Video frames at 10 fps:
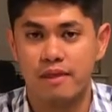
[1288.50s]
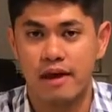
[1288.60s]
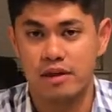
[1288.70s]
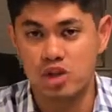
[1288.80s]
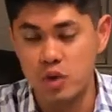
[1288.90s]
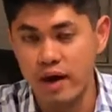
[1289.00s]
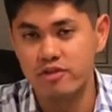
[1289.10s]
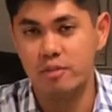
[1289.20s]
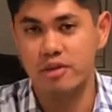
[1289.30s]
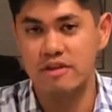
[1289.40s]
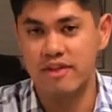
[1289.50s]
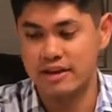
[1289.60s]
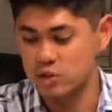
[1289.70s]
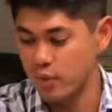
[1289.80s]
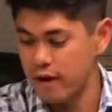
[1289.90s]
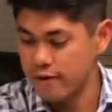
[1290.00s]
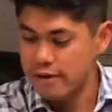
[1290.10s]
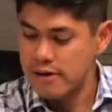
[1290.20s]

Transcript: And you have to believe that as well.